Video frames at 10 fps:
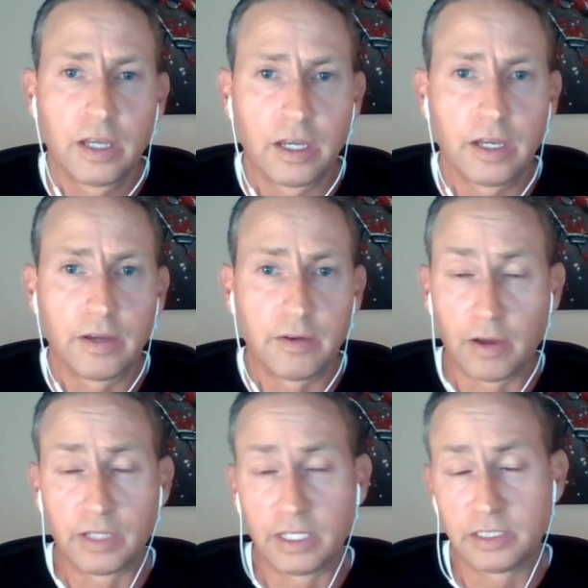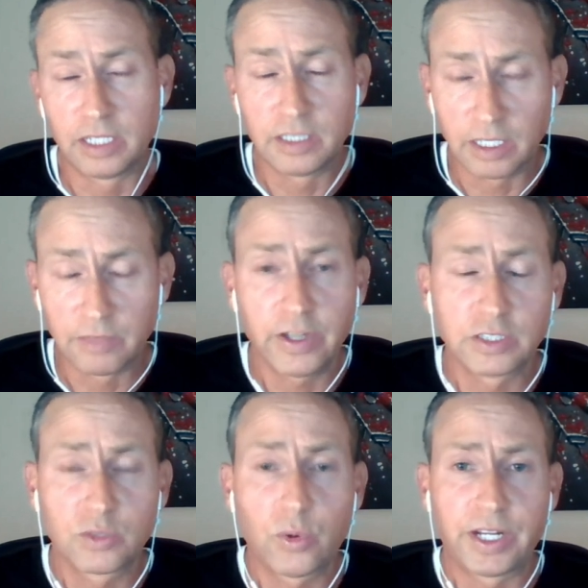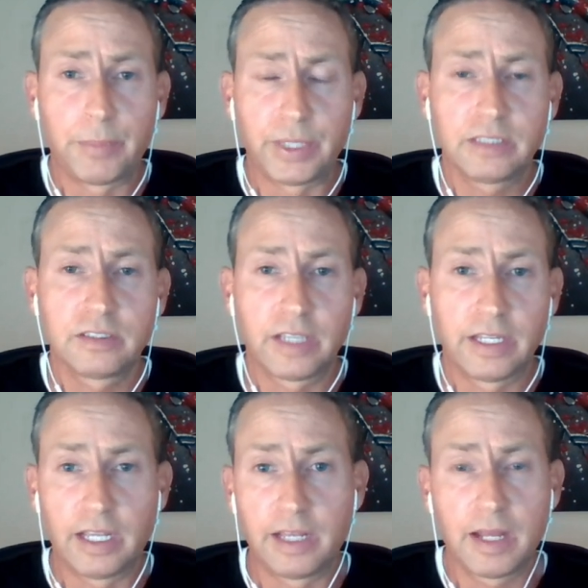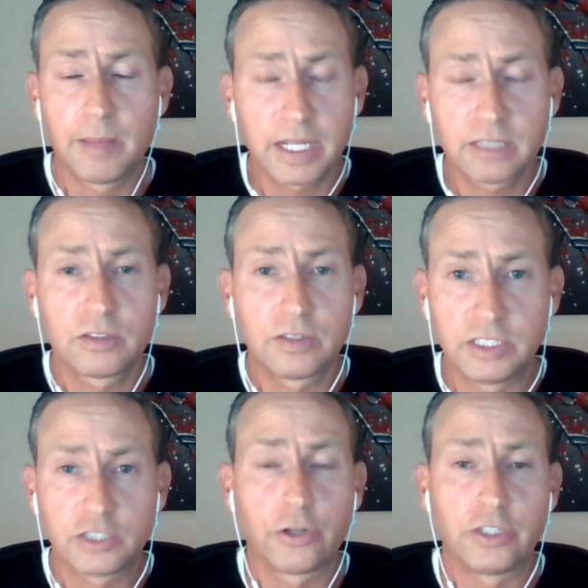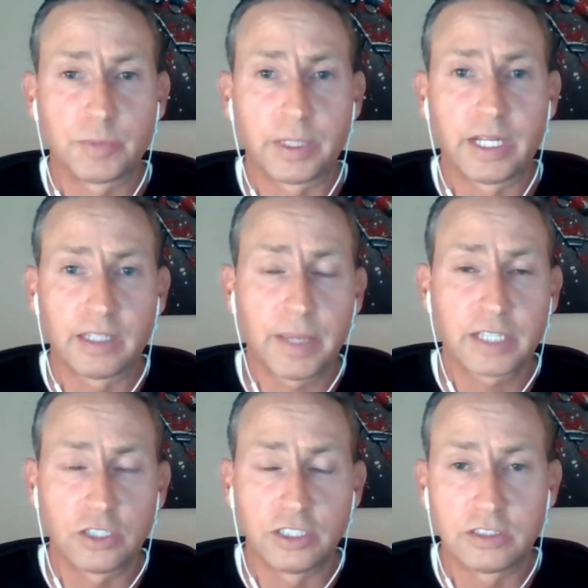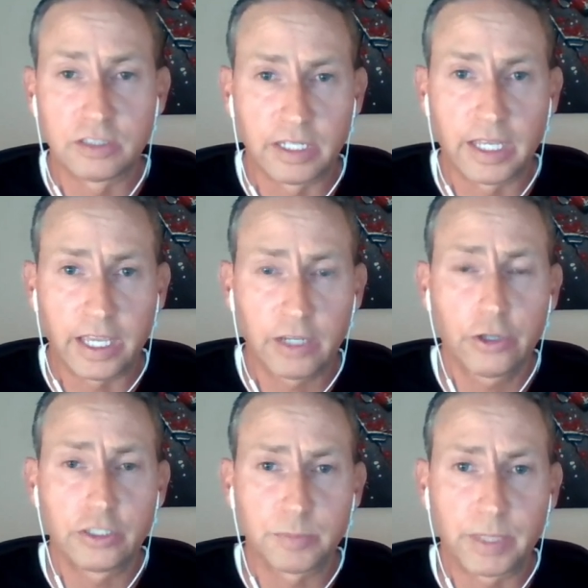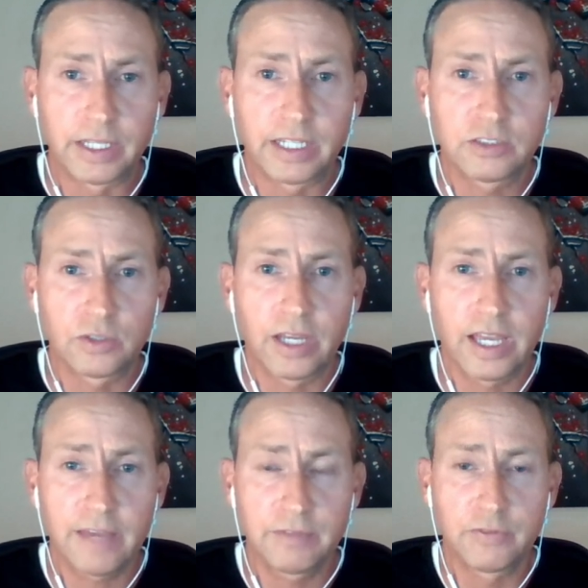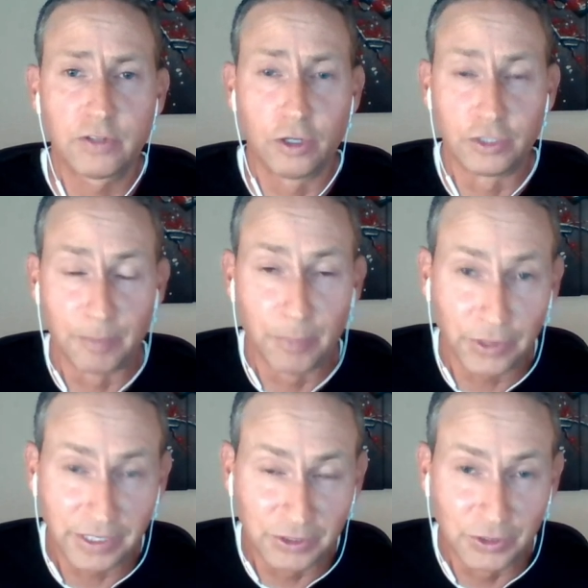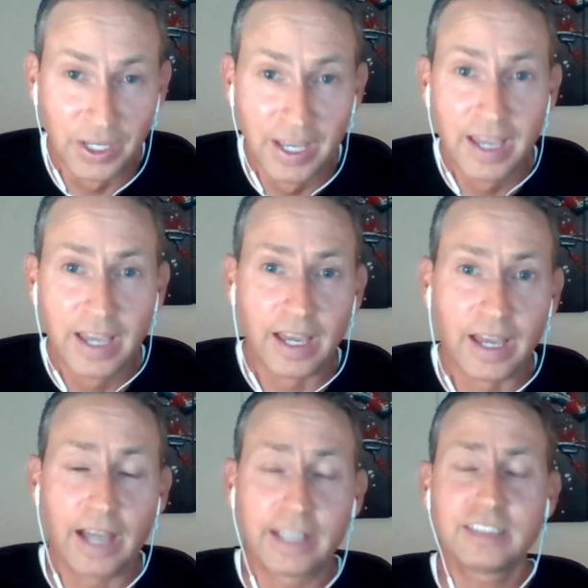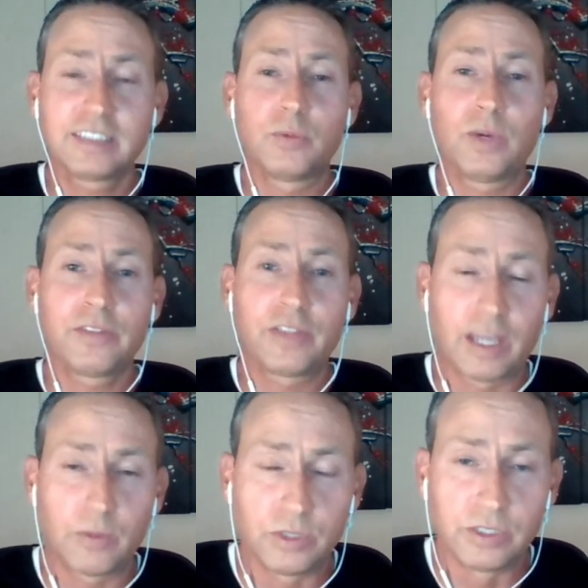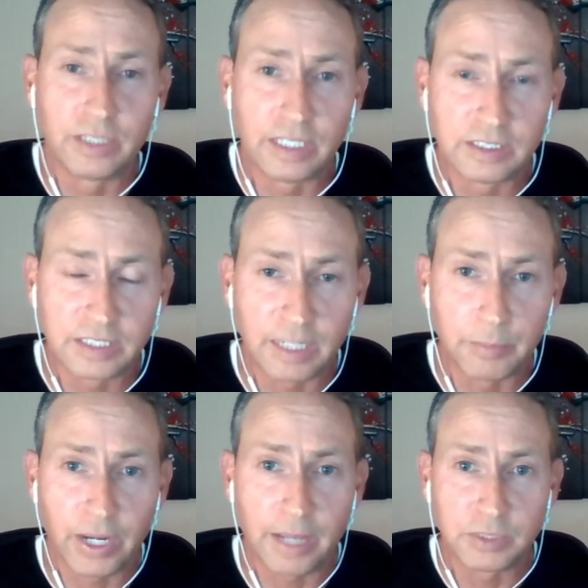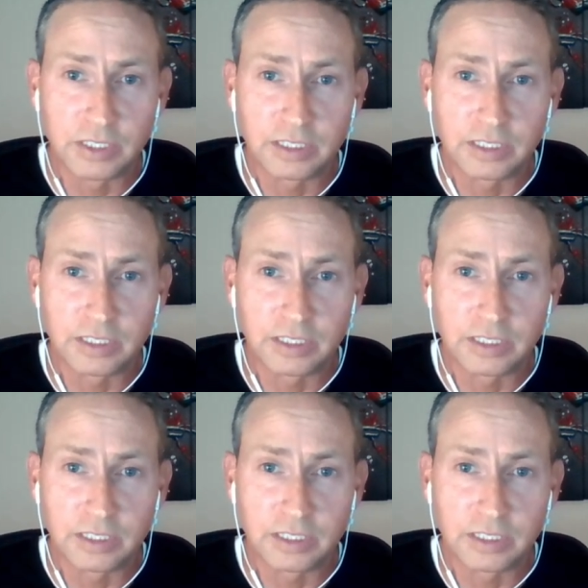it varies quite a bit, and I'm not discouraged by that. I'm actually encouraged by that. So I have difficulty pointing to. I guess the one thing I would say perhaps